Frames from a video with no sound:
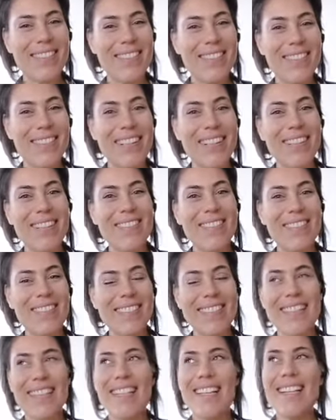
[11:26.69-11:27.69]
Oh, well,
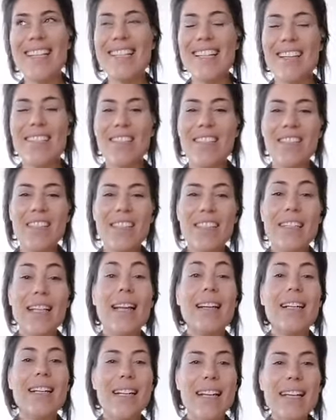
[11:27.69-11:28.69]
so let's have a look at
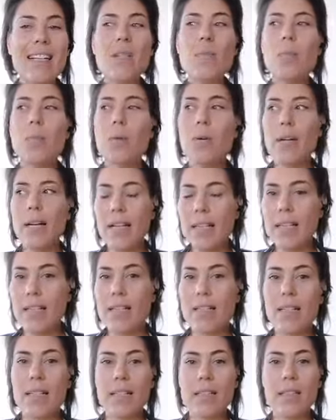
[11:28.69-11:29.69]
that. Let's
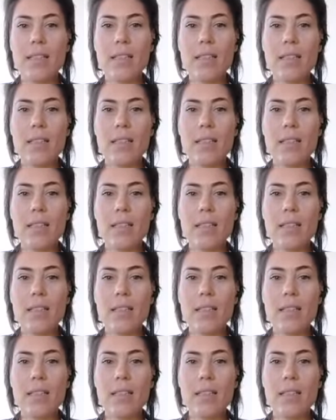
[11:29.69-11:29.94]
practice it.